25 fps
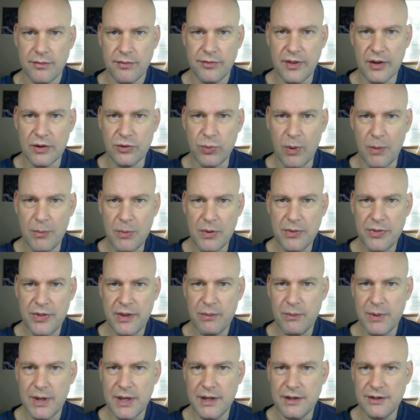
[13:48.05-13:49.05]
There's one more thing
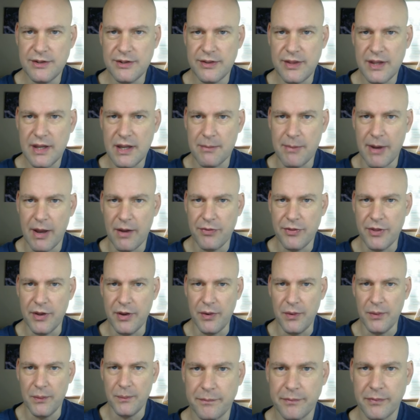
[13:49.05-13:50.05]
we need to think about,
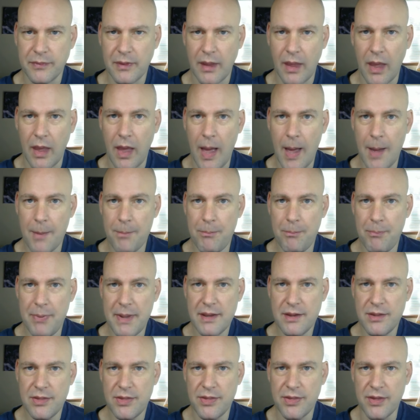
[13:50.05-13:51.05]
though. A
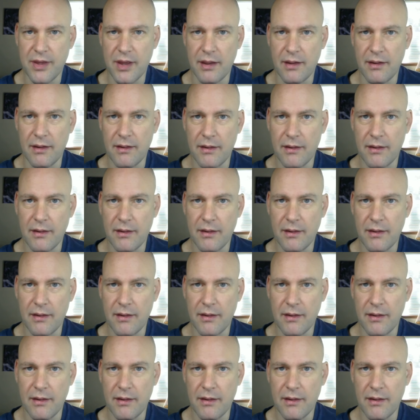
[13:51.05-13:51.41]
big thing.